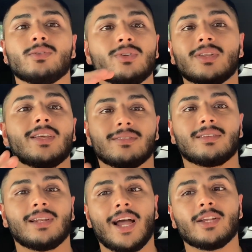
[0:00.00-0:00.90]
As soon as it hits
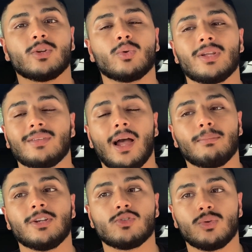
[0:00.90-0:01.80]
to ninety degrees,
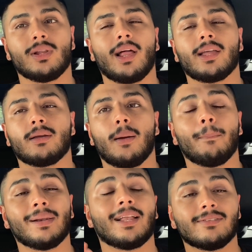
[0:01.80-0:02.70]
I'm literally like, I'm
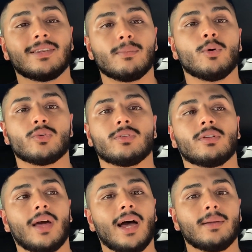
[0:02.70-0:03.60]
planting it most of the
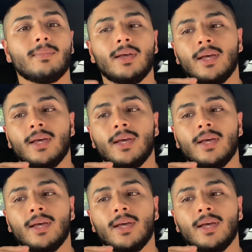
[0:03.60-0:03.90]
time